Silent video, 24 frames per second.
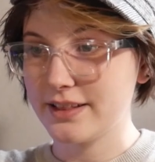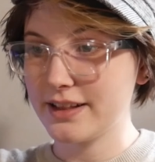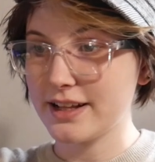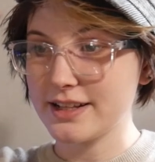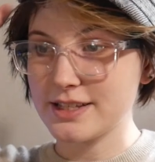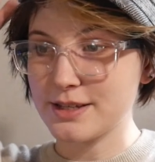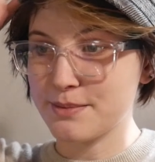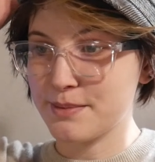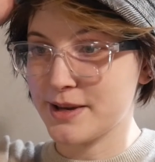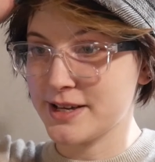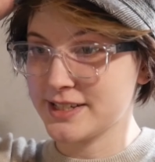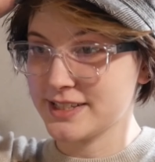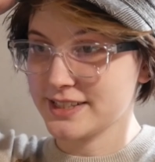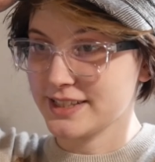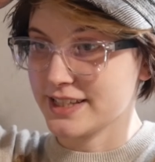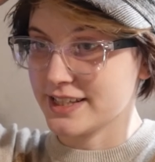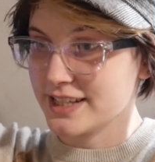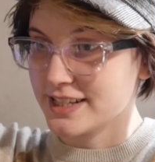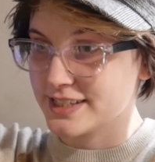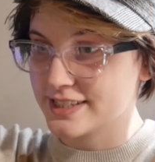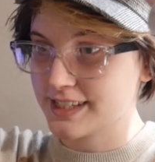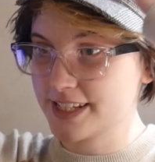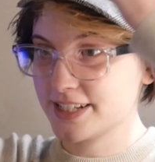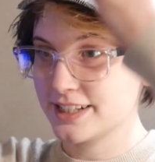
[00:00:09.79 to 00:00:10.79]
That's amazing that
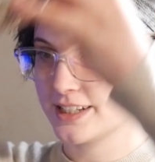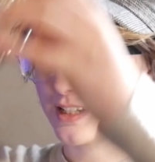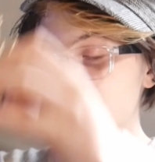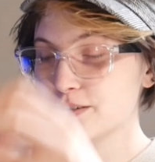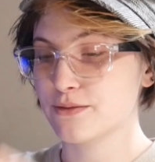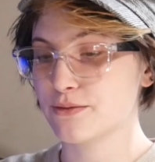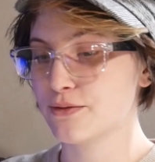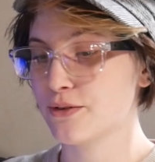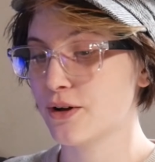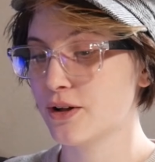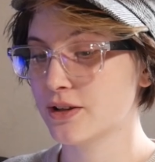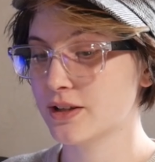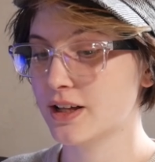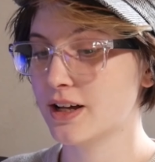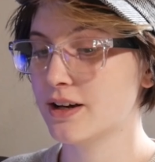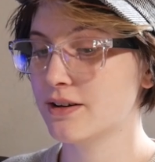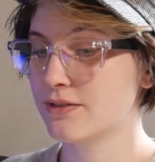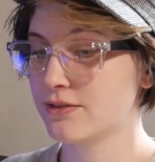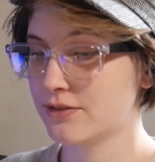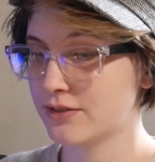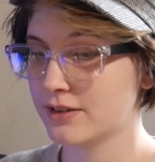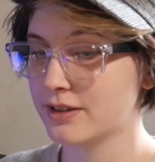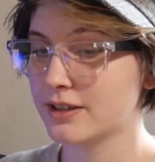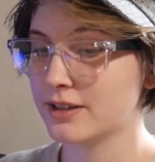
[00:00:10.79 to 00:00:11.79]
this thing didn't fall
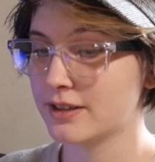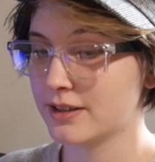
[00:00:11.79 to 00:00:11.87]
off.